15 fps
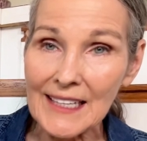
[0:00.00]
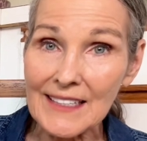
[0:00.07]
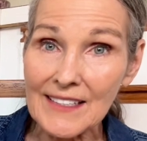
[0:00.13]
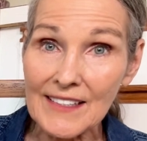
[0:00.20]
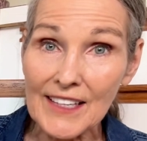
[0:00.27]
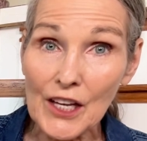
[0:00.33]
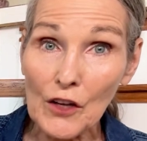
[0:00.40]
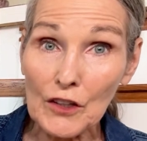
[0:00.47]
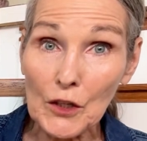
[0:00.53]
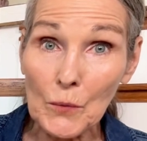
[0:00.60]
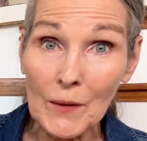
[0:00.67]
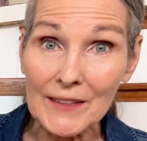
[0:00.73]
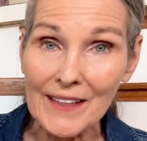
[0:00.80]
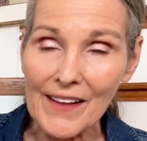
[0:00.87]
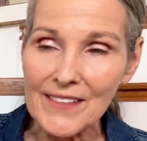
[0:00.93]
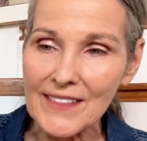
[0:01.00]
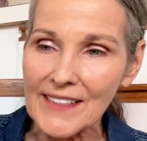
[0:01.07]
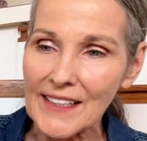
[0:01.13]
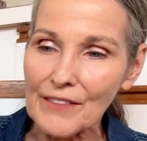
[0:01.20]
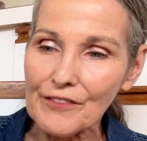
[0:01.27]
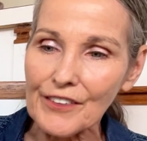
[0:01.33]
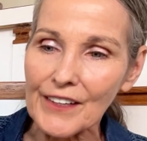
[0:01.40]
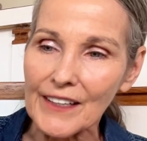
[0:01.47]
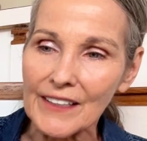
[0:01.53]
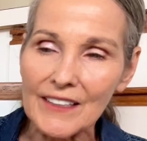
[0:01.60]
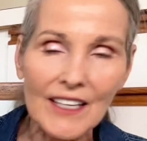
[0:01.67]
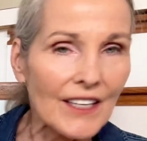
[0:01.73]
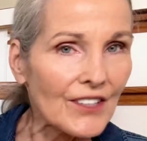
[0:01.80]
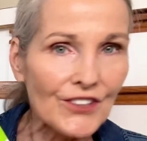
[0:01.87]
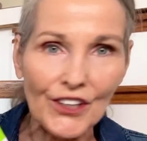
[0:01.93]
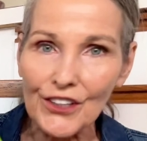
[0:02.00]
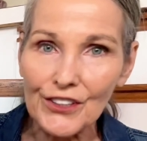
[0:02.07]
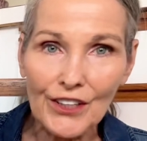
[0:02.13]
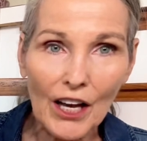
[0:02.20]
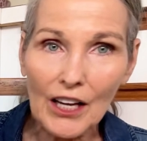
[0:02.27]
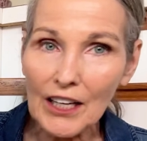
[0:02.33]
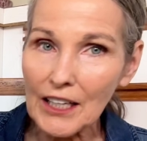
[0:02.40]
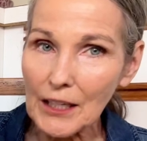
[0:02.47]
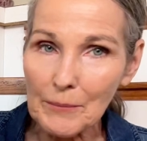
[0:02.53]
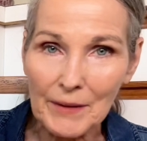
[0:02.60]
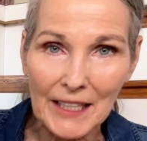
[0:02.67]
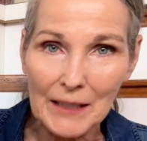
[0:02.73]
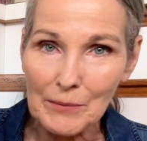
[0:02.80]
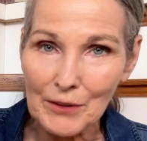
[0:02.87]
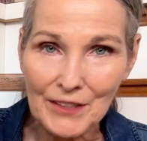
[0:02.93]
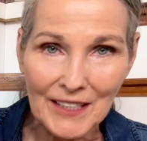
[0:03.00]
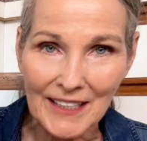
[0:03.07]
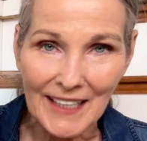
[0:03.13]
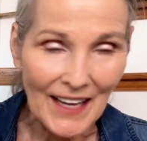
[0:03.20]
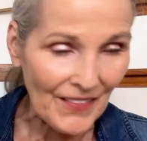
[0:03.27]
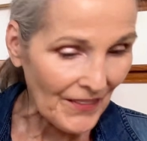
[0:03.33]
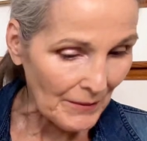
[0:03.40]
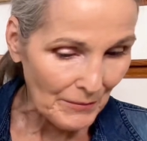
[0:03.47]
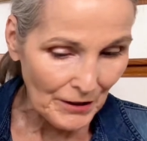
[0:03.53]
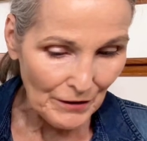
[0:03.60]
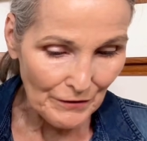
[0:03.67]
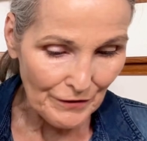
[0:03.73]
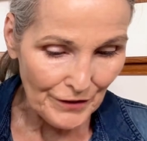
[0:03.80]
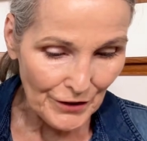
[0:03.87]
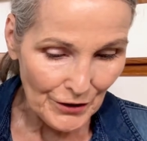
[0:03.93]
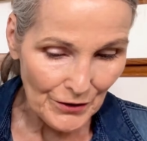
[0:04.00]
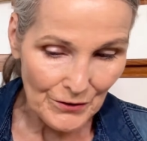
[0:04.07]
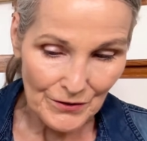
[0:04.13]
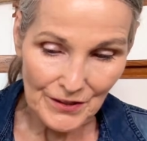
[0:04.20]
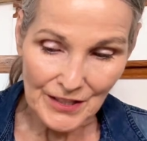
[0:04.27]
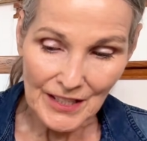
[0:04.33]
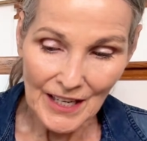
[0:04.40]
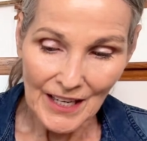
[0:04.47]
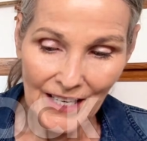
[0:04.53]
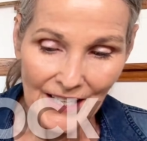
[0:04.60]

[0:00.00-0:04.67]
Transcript: It's the only one that's different. So you're not going to be able to get them confused.